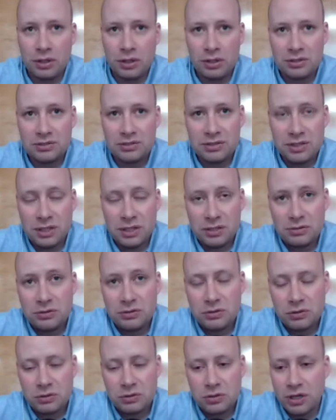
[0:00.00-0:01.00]
in a
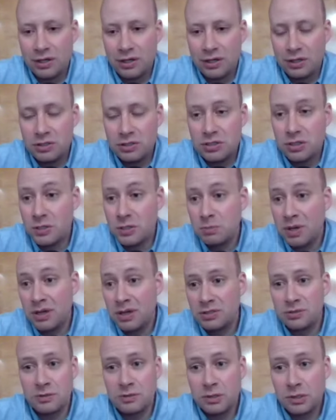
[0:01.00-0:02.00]
sense, trying to chase
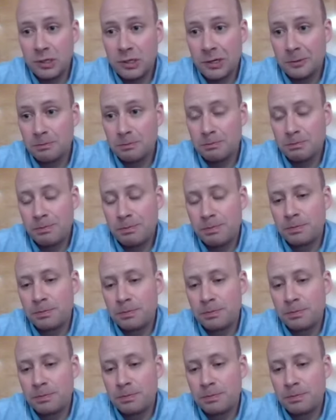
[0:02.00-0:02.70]
passive income,